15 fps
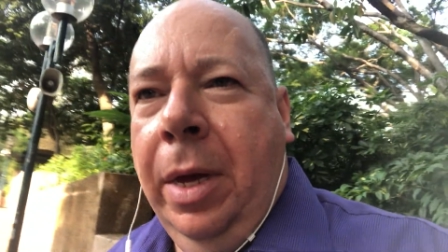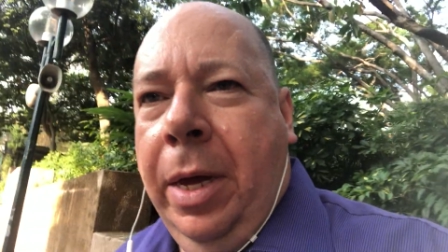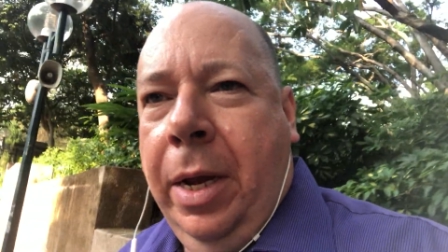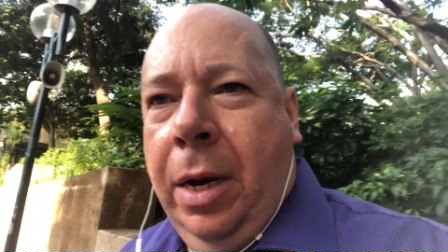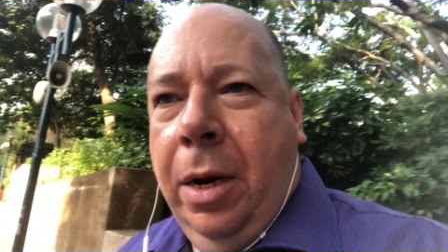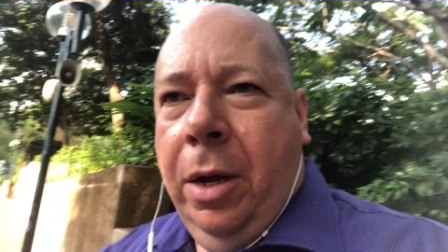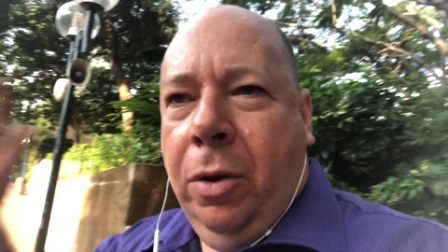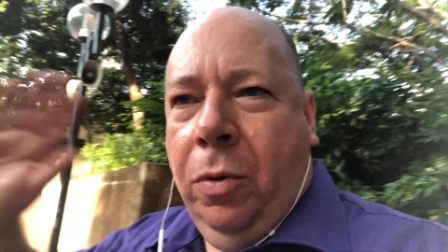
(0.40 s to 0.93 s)

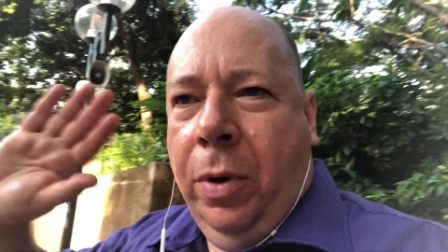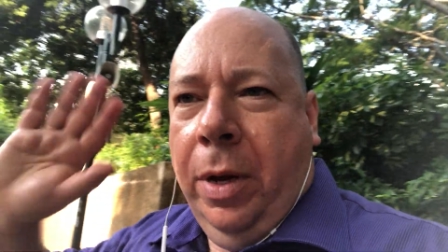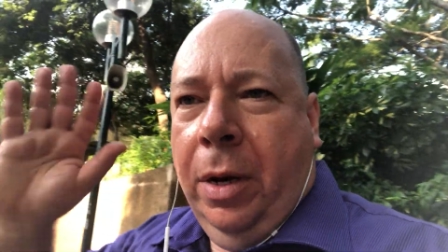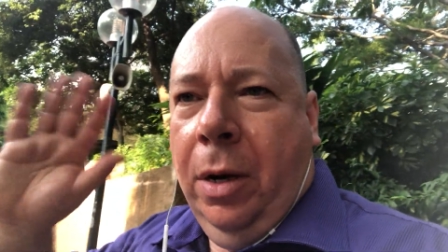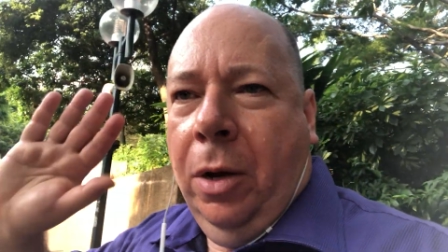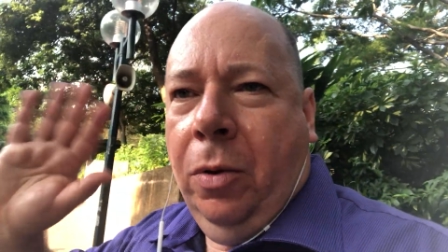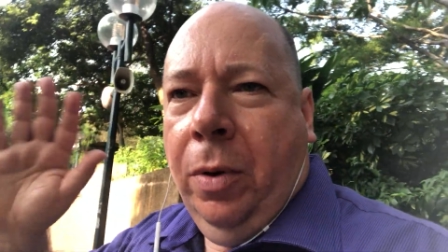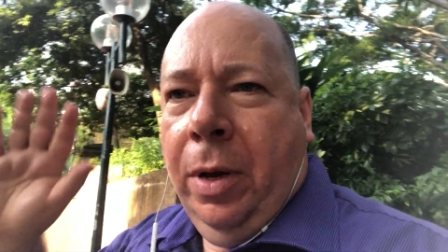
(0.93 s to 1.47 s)
Hello
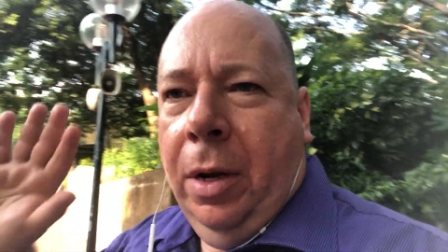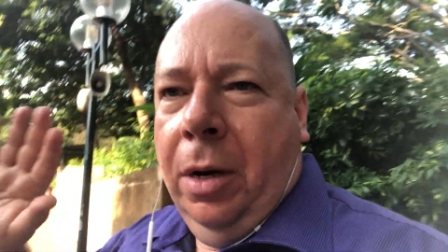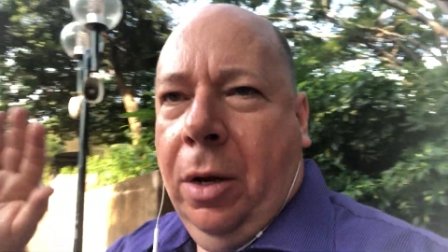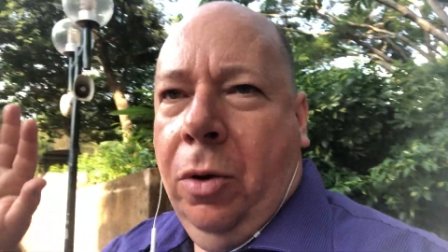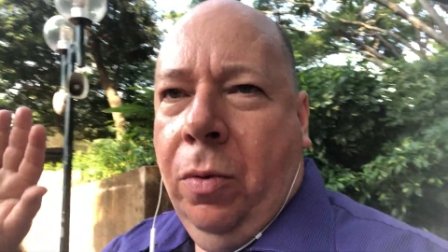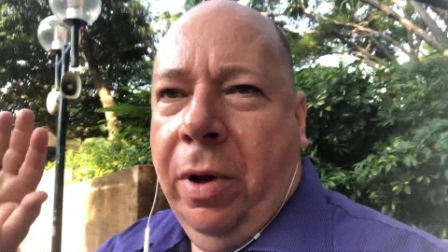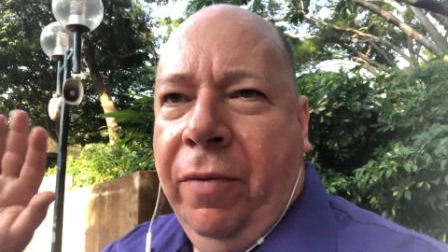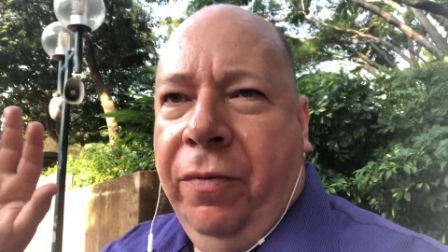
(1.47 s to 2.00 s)

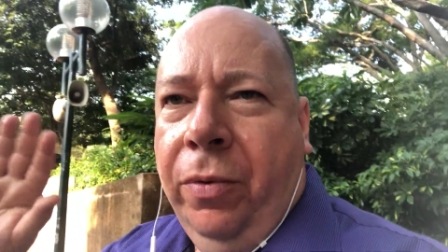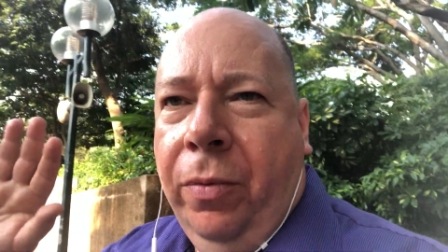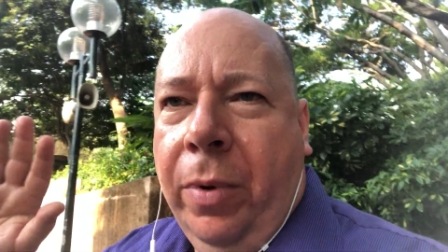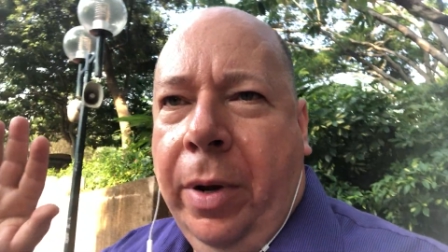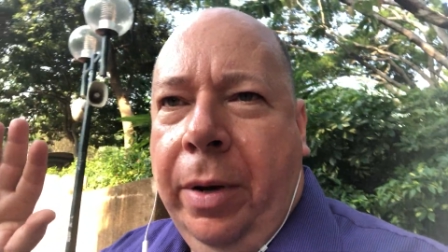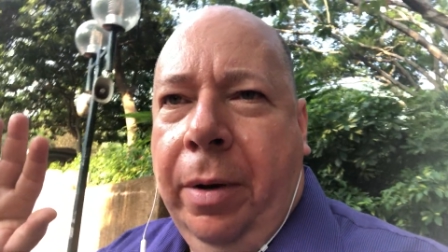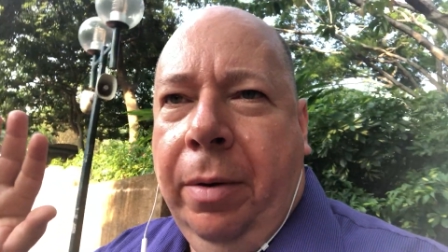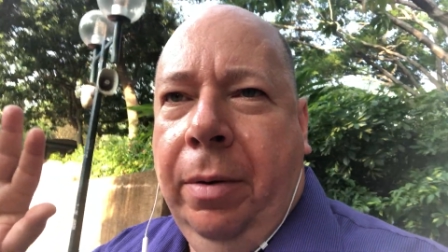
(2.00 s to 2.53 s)

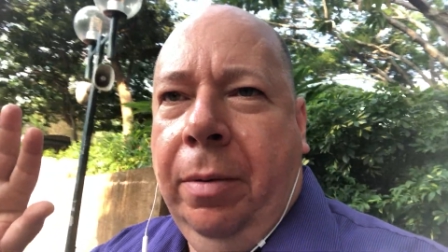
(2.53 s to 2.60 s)
everyone.